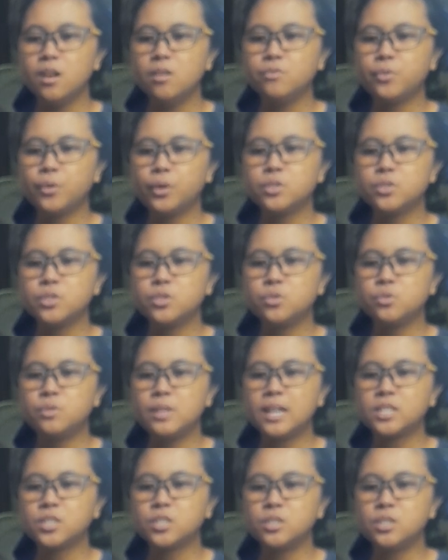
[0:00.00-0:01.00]
First
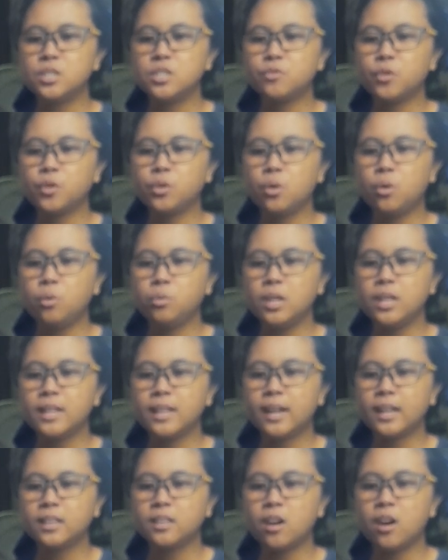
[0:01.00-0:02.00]
introduction is for the Holy
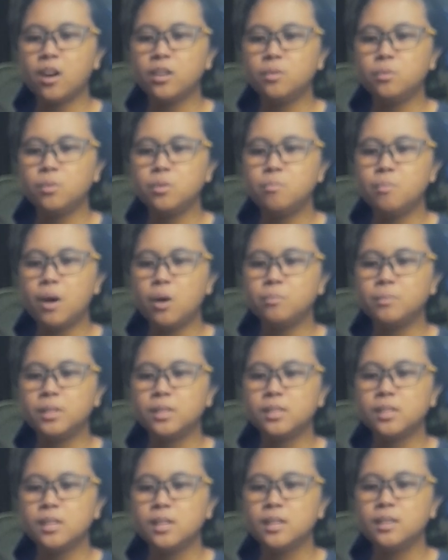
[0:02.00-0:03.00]
Knight, Arnawood
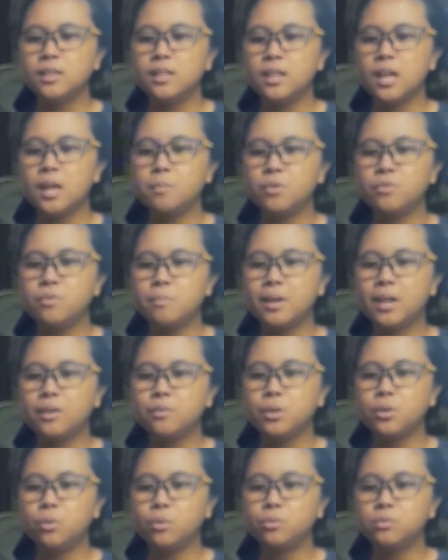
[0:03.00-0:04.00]
Bauman, the name of a man
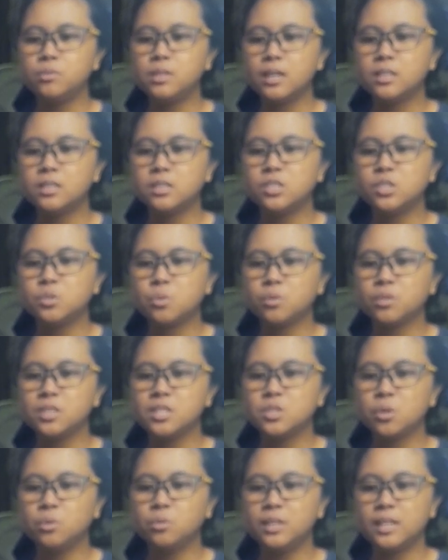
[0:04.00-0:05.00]
renowned as the
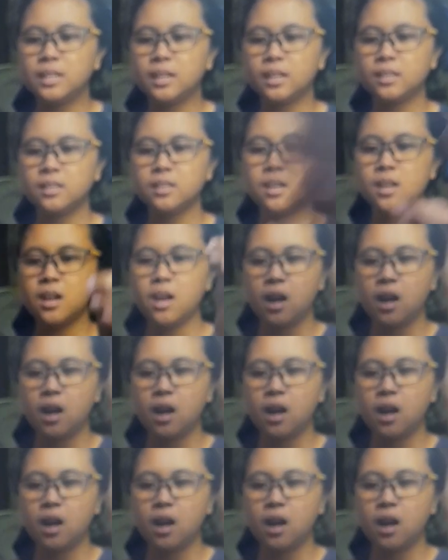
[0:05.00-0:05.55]
strongest Holy Knight.